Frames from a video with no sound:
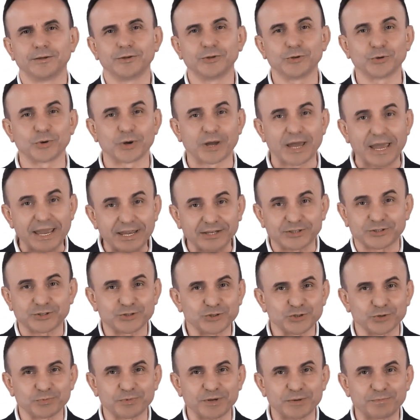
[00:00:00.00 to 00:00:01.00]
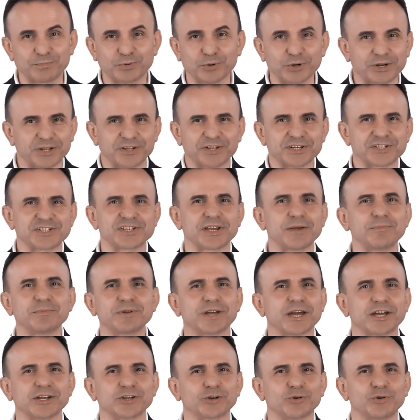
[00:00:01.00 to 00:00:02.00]
You hate to be put in the same
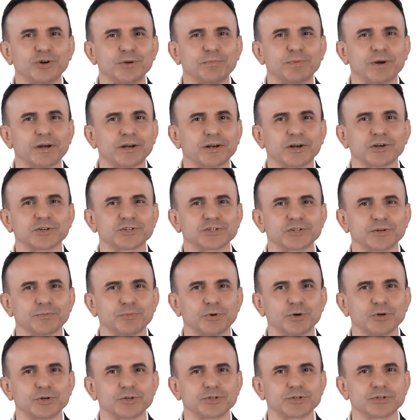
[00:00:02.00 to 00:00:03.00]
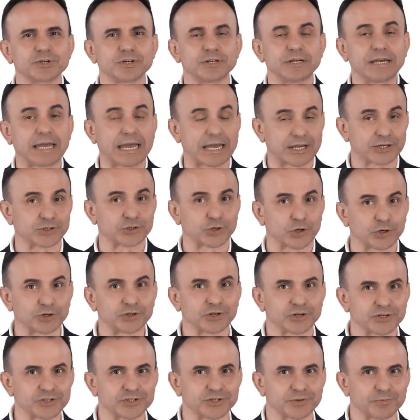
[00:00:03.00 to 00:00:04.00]
category by customers and
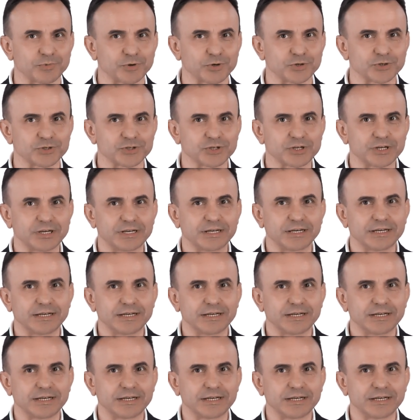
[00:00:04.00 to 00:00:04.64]
non-customers,